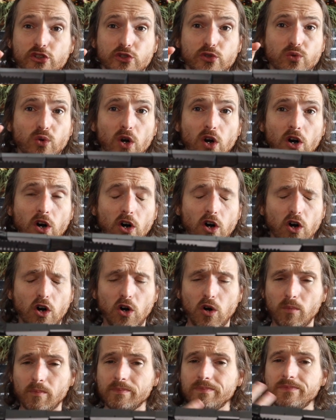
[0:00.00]

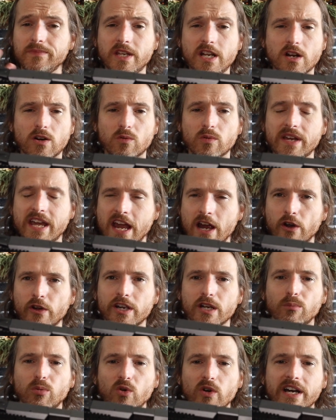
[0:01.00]
do-all,
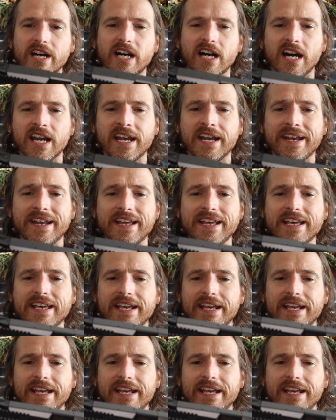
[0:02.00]
carryable gun.